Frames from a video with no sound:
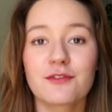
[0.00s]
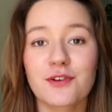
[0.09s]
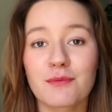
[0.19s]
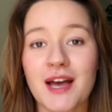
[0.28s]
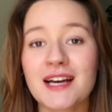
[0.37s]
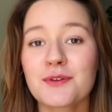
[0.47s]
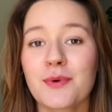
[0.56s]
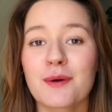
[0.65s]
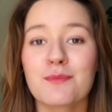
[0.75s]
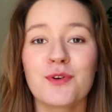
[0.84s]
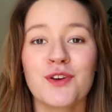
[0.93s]
From that,
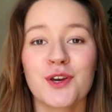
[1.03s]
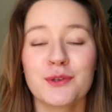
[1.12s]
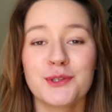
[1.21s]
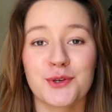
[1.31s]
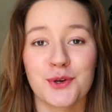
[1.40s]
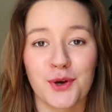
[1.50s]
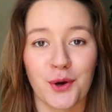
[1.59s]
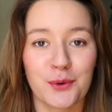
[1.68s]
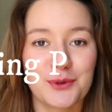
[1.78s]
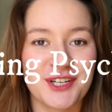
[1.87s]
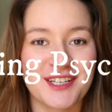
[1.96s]
we are moving on to
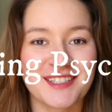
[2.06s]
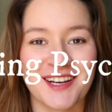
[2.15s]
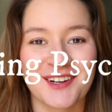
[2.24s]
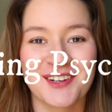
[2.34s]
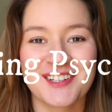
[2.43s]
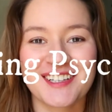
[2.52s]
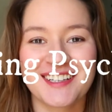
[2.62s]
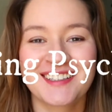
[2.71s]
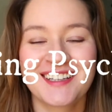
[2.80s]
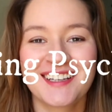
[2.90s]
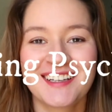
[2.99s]
coaching psychology.
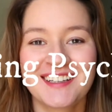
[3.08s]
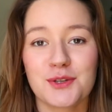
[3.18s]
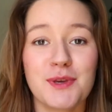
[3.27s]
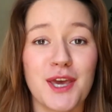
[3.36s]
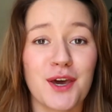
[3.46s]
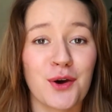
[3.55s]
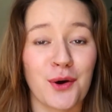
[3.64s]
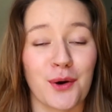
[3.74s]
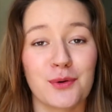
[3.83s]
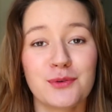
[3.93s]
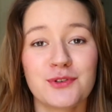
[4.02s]
To be a
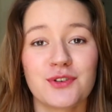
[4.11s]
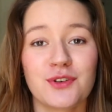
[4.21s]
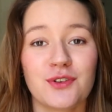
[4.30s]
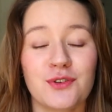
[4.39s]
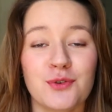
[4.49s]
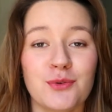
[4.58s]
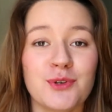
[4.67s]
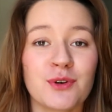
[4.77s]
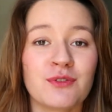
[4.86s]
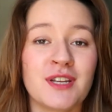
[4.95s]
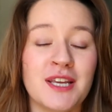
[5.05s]
coach, you
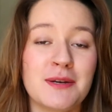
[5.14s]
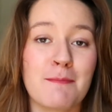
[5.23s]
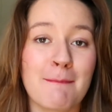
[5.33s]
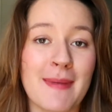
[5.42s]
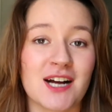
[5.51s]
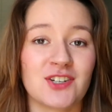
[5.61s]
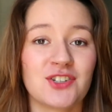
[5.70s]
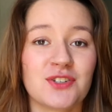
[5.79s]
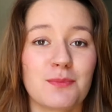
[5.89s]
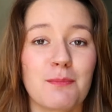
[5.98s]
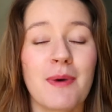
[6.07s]
don't need
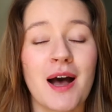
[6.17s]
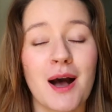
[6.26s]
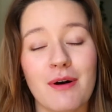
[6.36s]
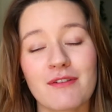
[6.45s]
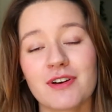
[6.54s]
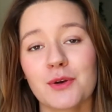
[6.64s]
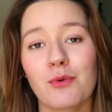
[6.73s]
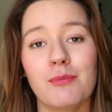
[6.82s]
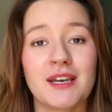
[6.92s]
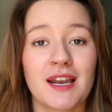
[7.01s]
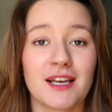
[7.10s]
much. However, it
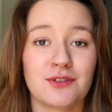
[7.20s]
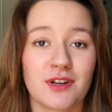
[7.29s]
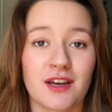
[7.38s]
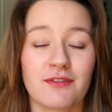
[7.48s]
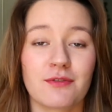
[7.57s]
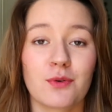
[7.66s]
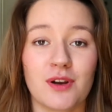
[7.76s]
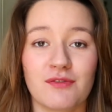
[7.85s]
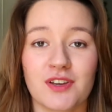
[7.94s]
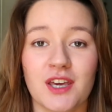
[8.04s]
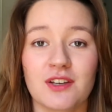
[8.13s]
would be nice to have
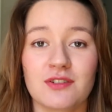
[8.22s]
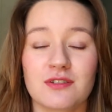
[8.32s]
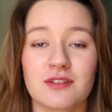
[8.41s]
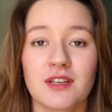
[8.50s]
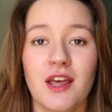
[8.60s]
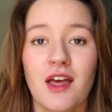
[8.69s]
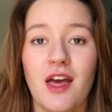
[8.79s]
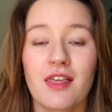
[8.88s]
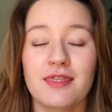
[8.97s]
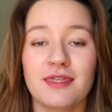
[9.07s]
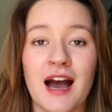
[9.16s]
qualifications
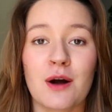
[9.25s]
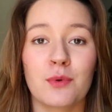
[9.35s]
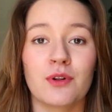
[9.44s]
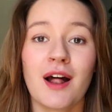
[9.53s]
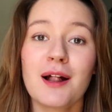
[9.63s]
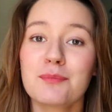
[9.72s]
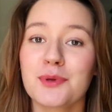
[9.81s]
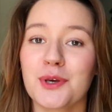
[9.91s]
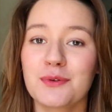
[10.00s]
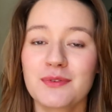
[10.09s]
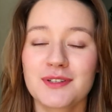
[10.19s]
that will help
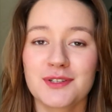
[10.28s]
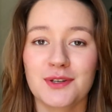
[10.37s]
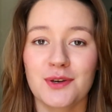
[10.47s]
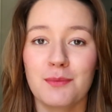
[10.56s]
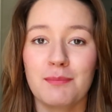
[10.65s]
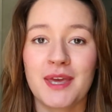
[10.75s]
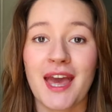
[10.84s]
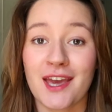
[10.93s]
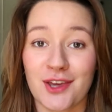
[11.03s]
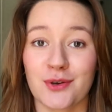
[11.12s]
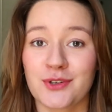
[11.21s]
you to be
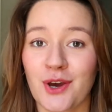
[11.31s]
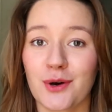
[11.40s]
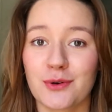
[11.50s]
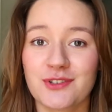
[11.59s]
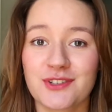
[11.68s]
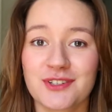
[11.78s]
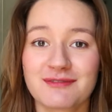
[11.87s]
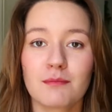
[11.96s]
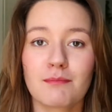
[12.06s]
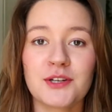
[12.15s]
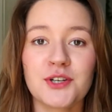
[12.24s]
a good coach.
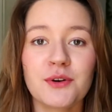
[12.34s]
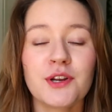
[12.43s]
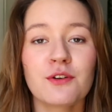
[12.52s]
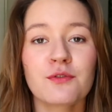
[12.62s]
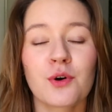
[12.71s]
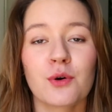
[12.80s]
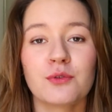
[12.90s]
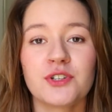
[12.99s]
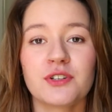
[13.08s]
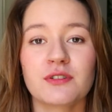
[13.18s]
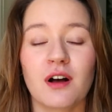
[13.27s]
Majority of
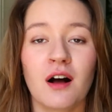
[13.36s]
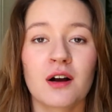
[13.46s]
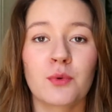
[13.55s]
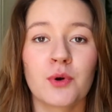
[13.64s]
coaches are